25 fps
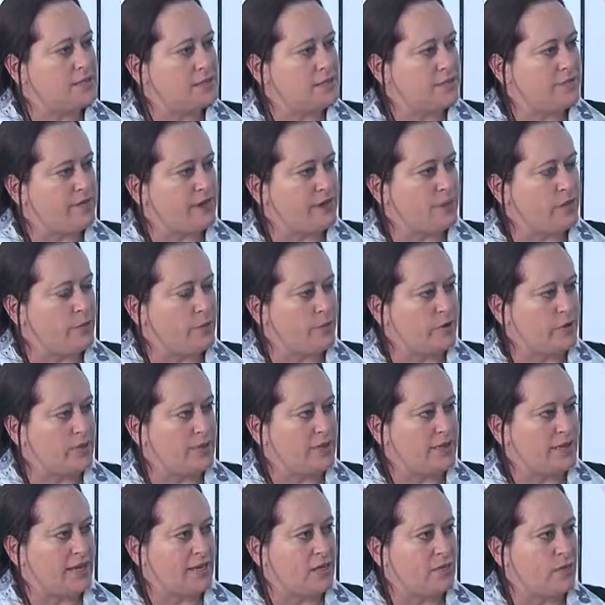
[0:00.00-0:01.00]
if I could put
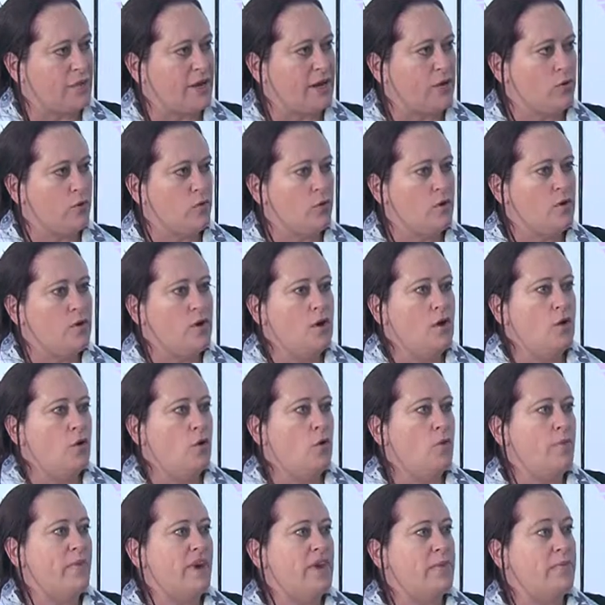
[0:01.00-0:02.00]
it that way, or
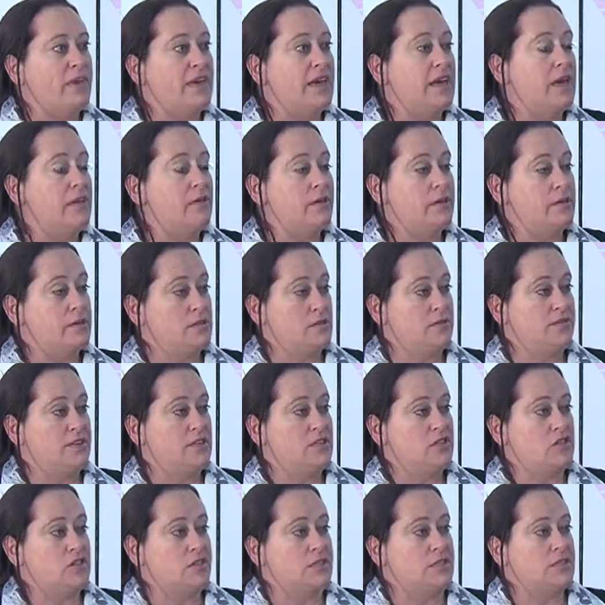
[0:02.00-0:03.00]
maybe areas of
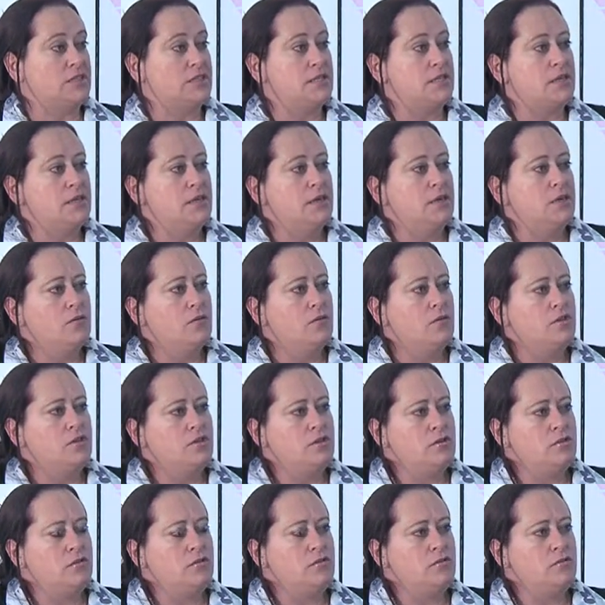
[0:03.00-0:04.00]
interest. Would
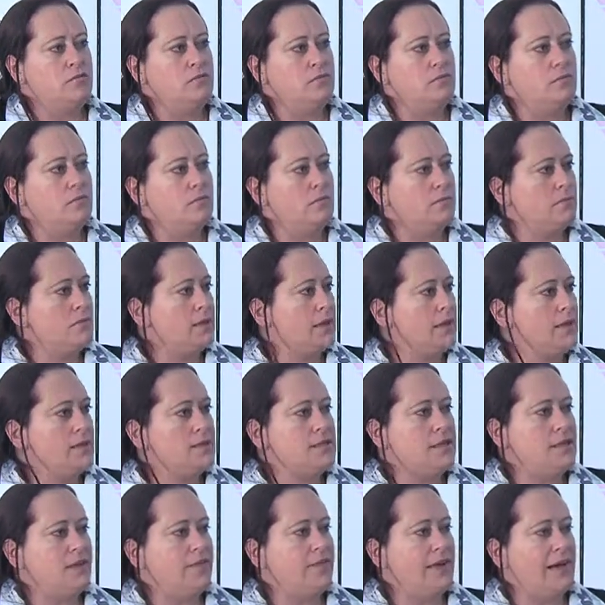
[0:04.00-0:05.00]
you care
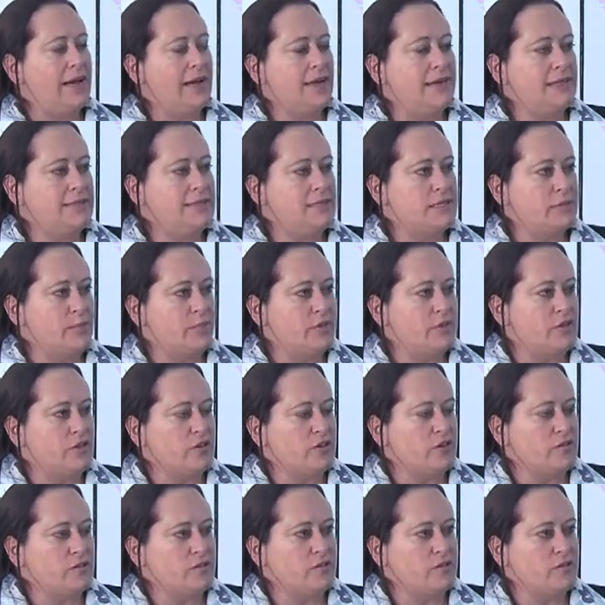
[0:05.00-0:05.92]
to kind of highlight some of those?